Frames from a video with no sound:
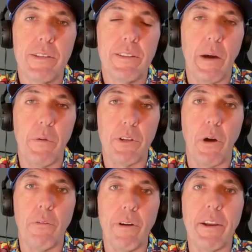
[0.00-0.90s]
that would
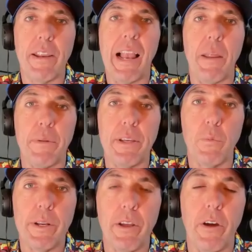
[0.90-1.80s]
go around an aluminium
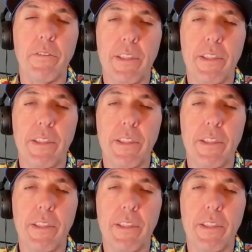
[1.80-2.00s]
window.